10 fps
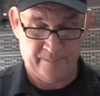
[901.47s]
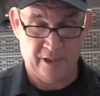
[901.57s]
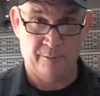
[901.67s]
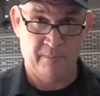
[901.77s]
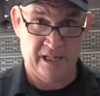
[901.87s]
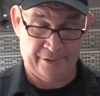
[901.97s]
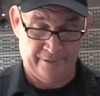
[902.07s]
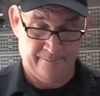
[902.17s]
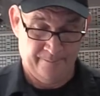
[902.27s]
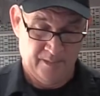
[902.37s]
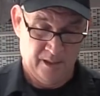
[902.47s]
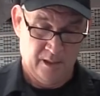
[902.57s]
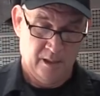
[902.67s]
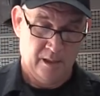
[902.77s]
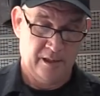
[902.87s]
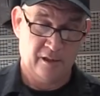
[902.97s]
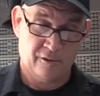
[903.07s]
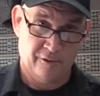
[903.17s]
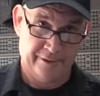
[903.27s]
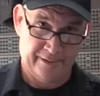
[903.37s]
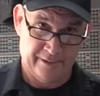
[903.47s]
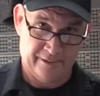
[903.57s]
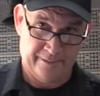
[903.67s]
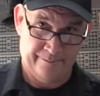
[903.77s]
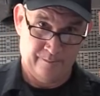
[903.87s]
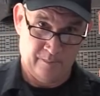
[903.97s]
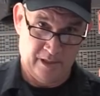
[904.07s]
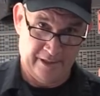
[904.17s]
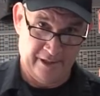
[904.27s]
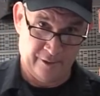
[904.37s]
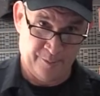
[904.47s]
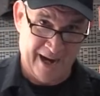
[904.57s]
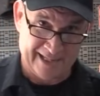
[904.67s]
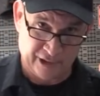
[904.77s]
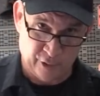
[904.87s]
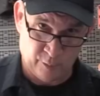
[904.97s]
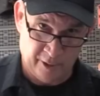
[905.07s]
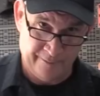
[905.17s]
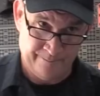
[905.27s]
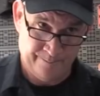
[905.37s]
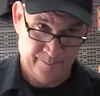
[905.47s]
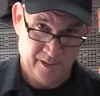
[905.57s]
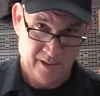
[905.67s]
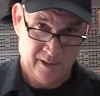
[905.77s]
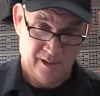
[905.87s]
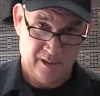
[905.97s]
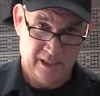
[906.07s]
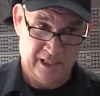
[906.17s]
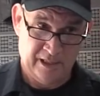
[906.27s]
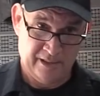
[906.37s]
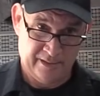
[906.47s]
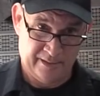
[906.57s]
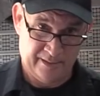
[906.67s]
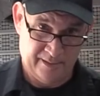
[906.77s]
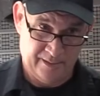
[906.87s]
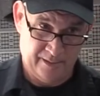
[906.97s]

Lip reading: another myth. And then, of course, there's Another practical one is,